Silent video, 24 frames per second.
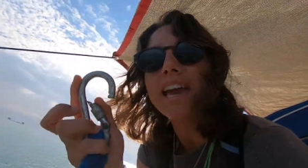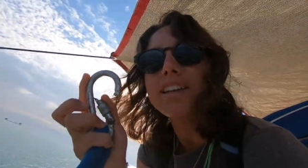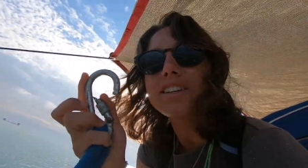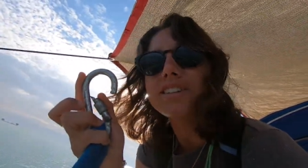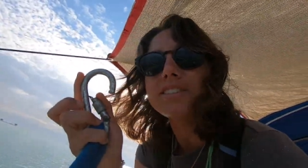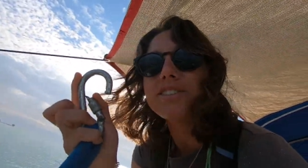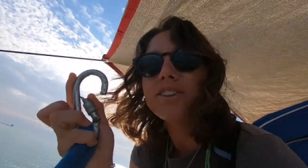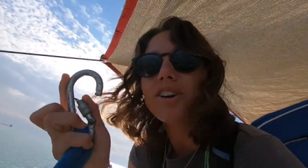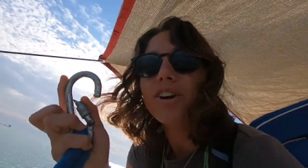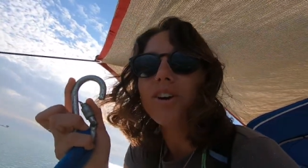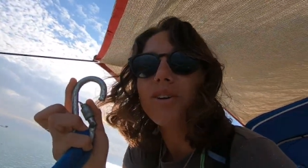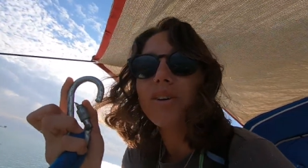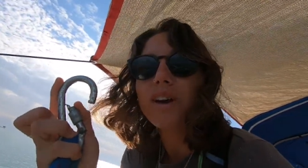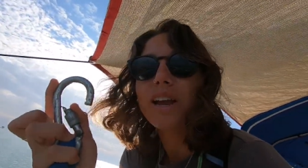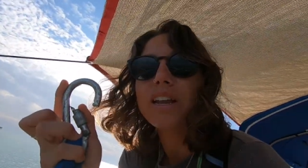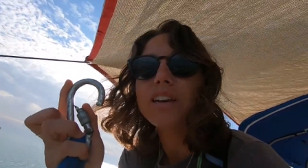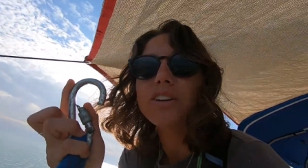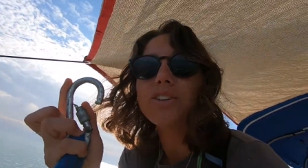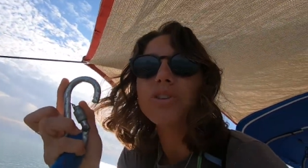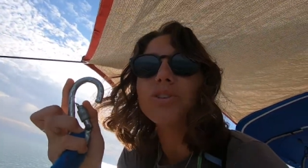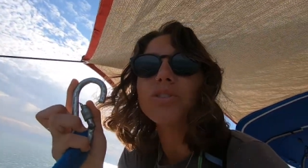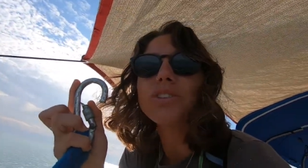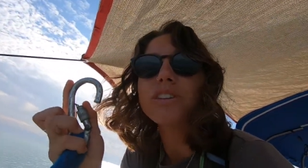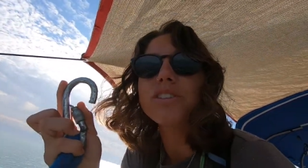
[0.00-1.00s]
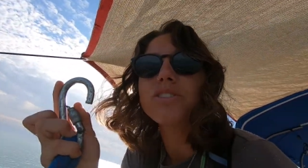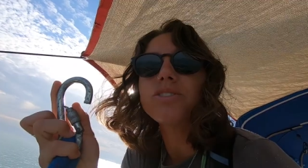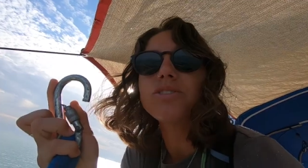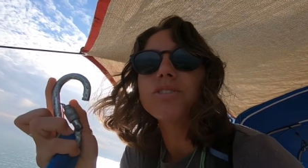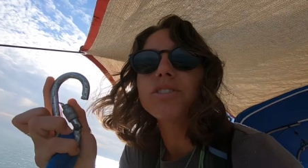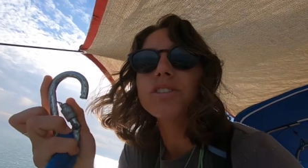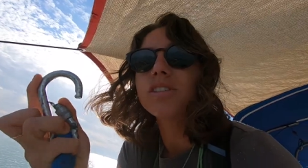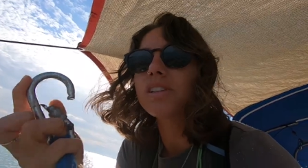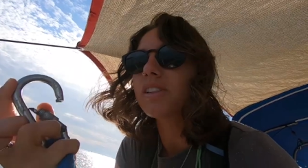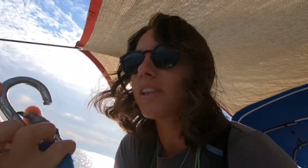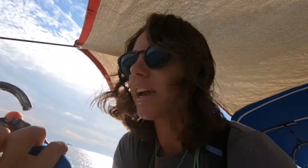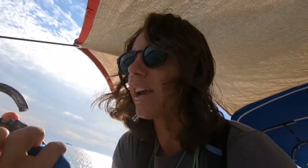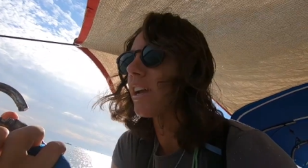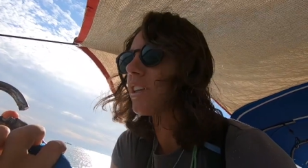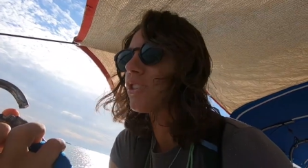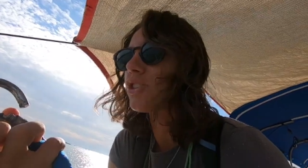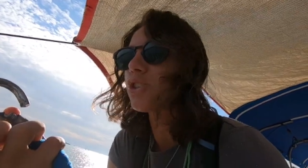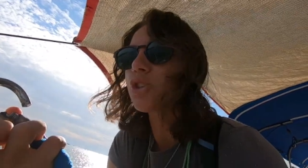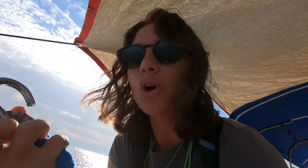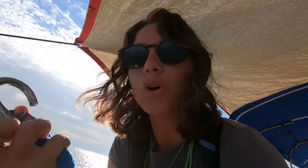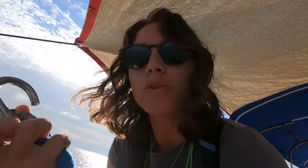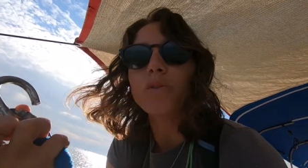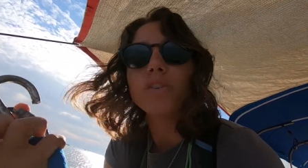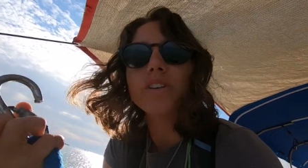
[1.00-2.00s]
ages ago and yachties used to like
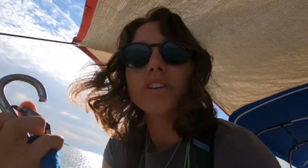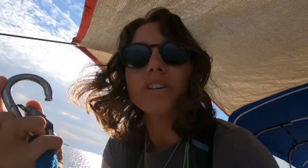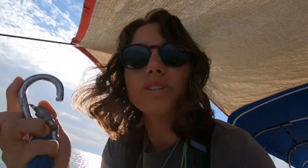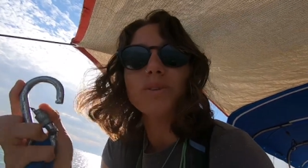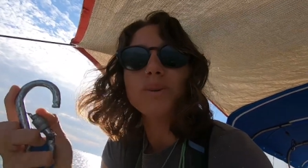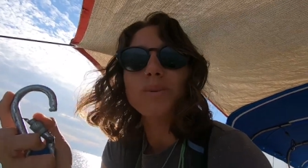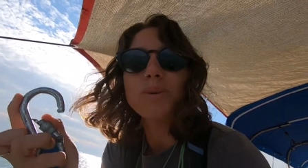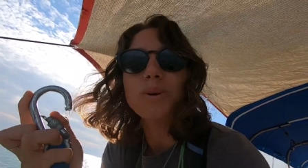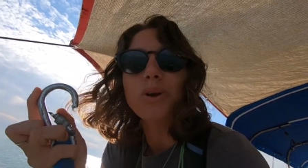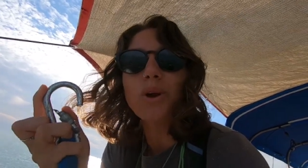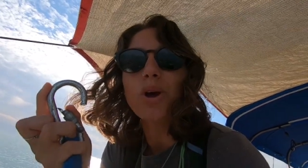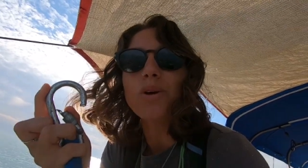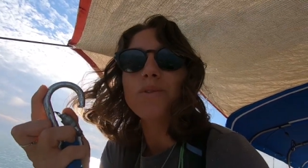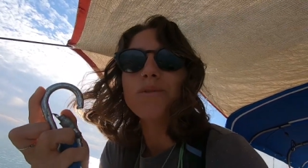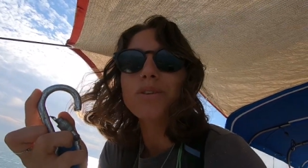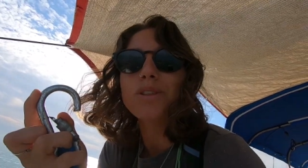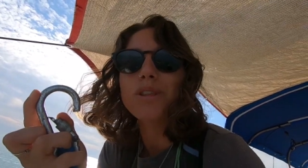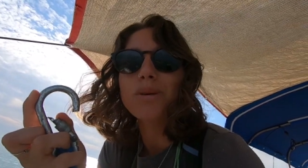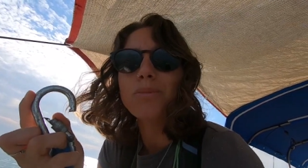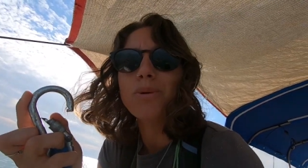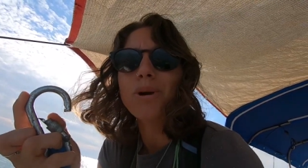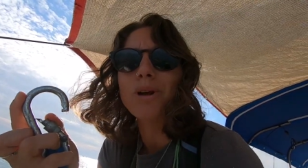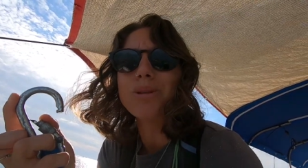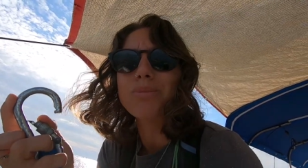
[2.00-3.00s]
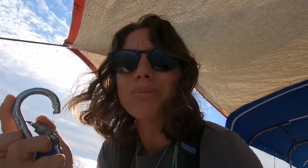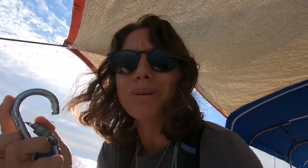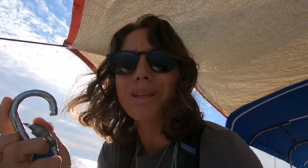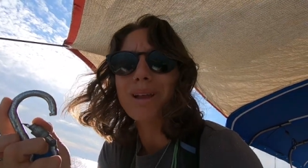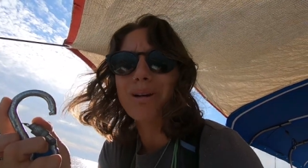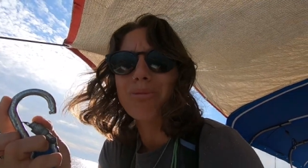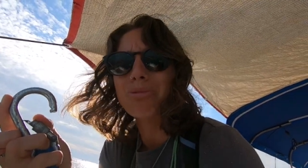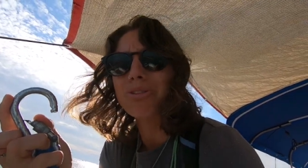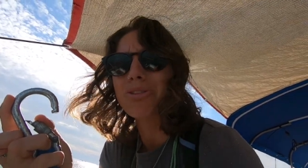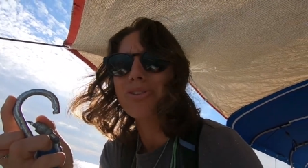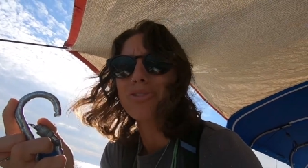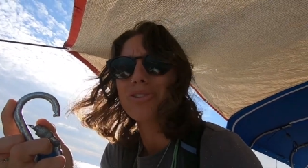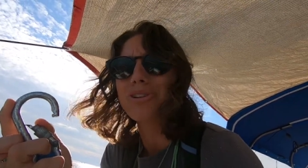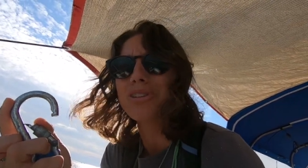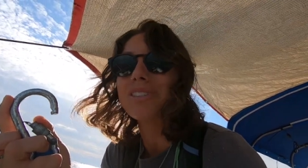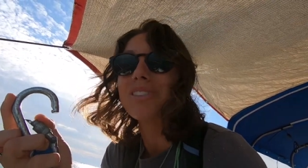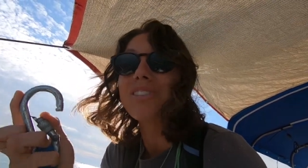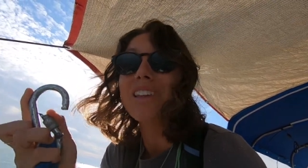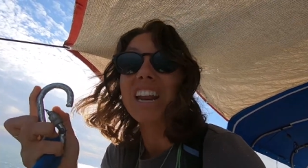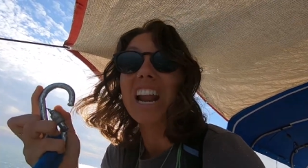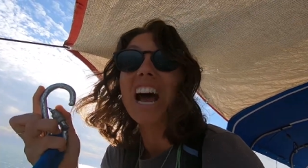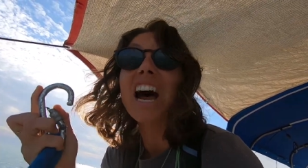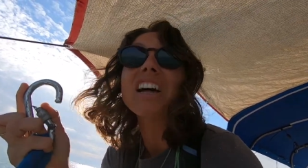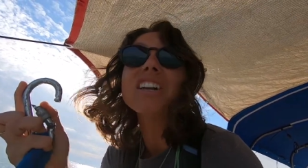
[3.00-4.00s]
scoff at us and we'd go over to their boat they'd be like, what's this?
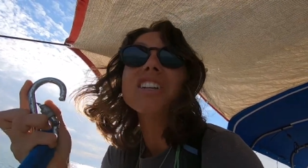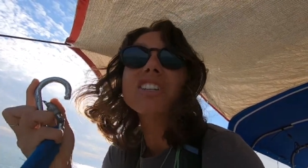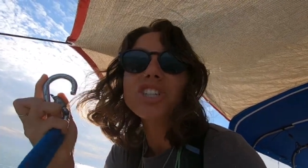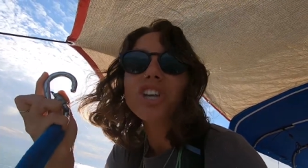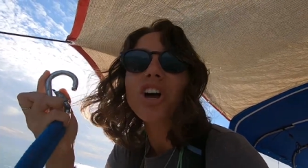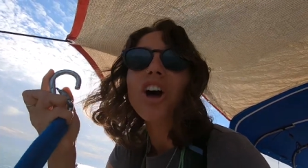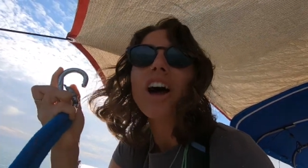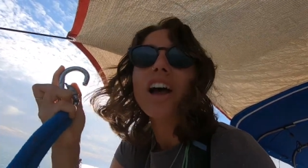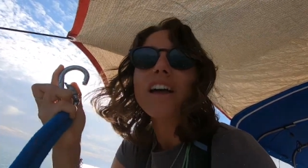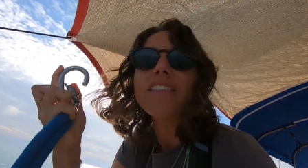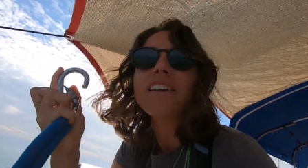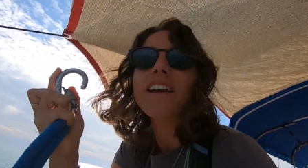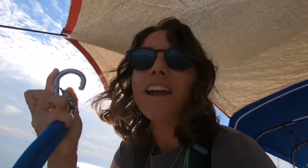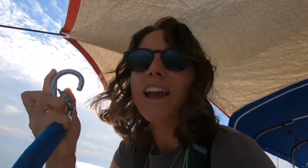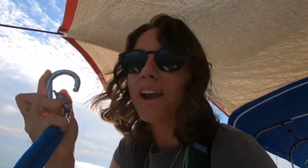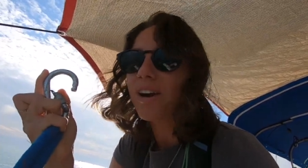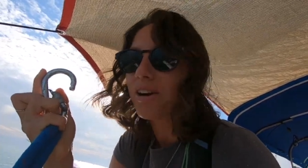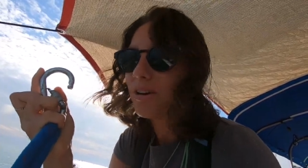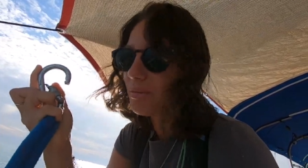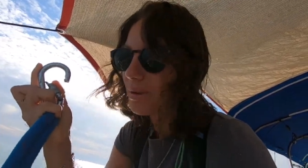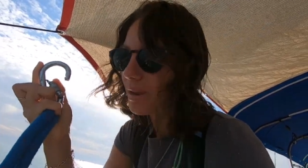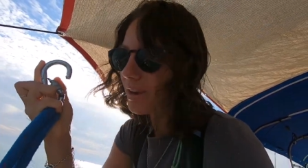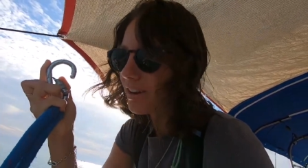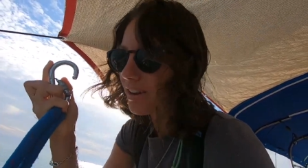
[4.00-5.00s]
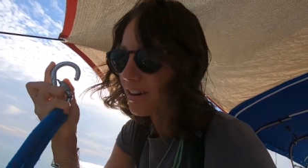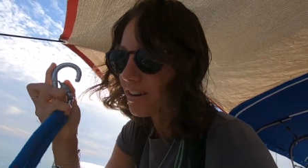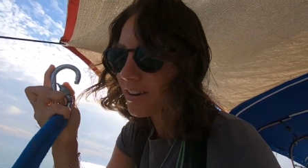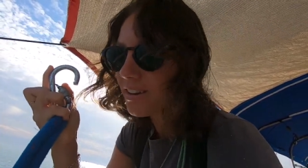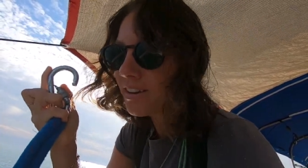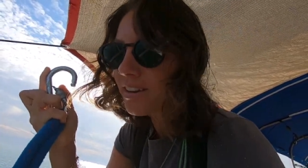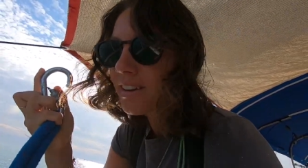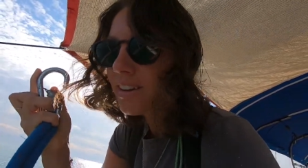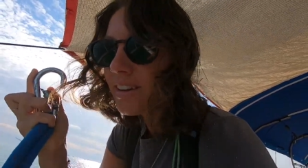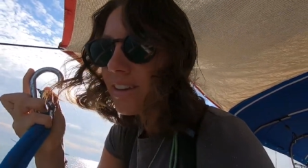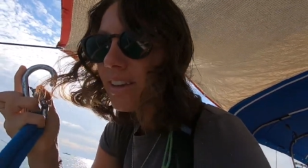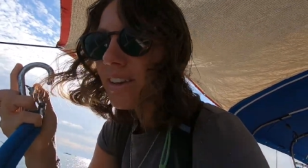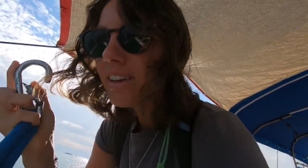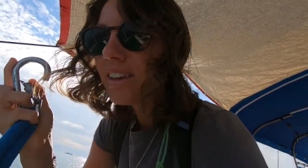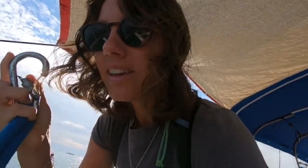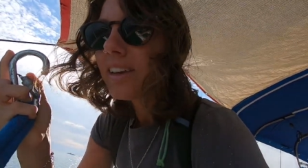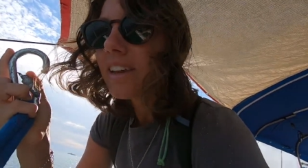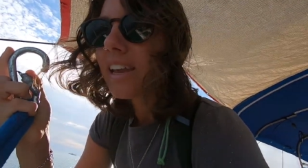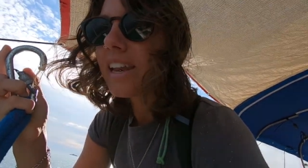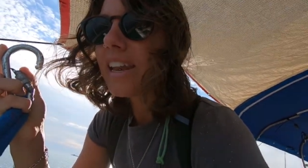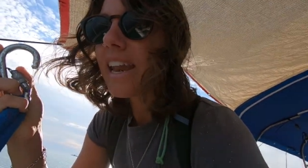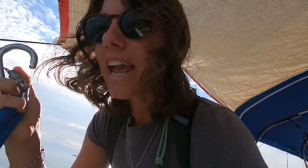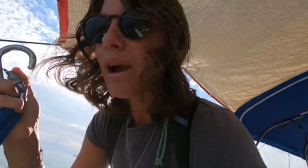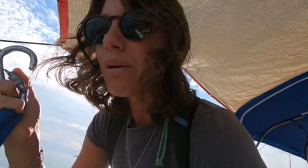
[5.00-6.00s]
And then untie the carabiner.
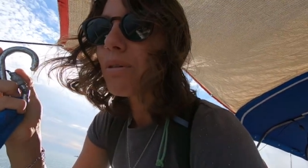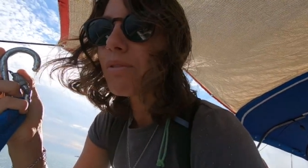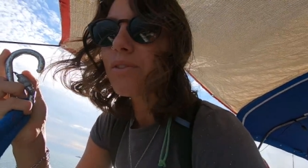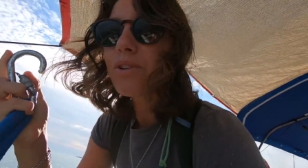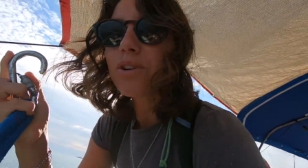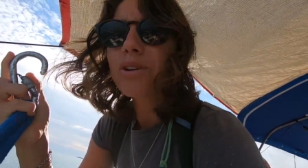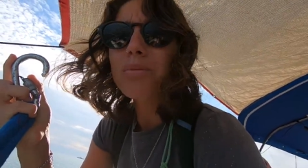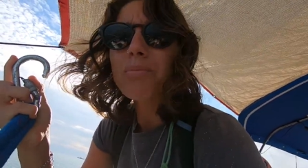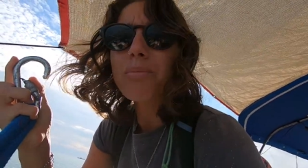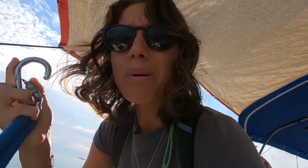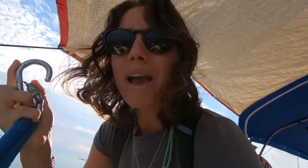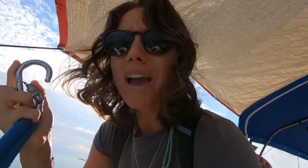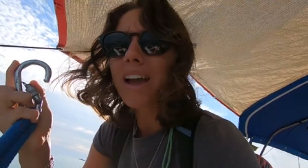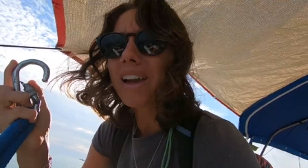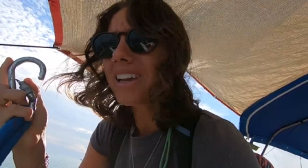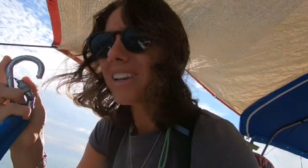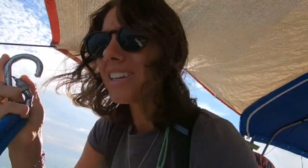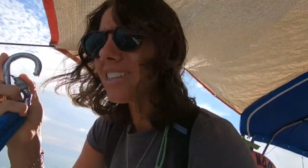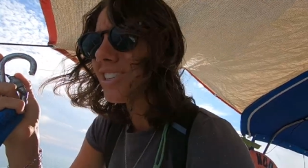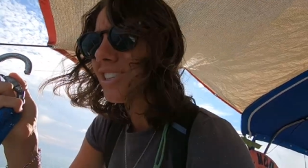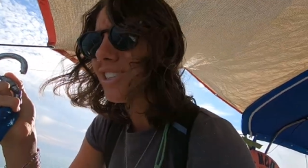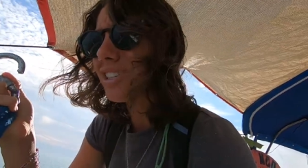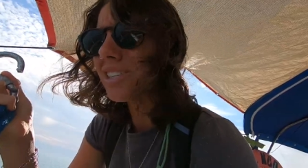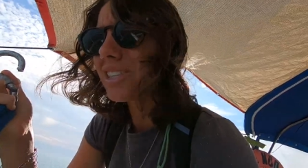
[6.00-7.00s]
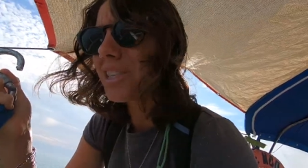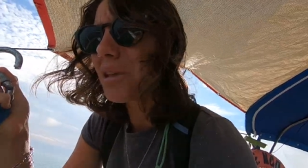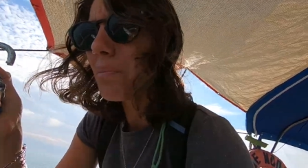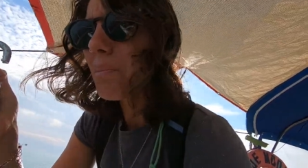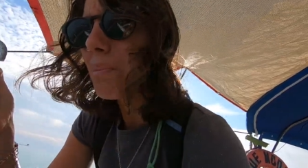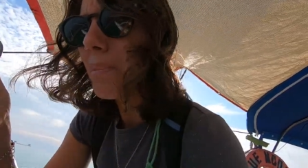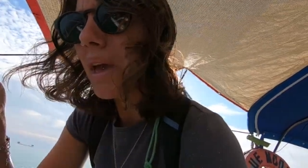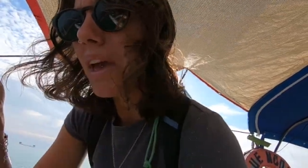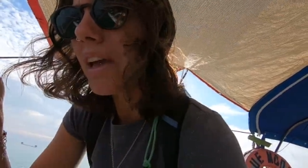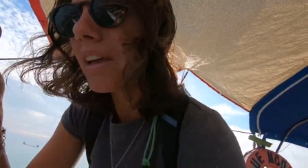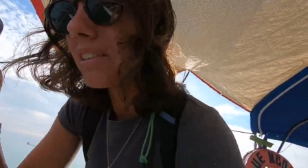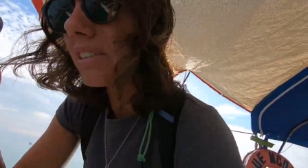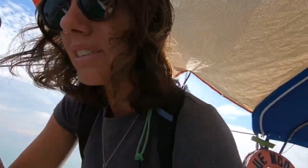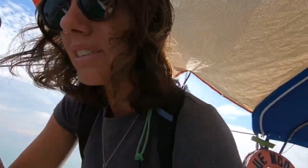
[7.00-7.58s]
And now we've got it back. It's just the well,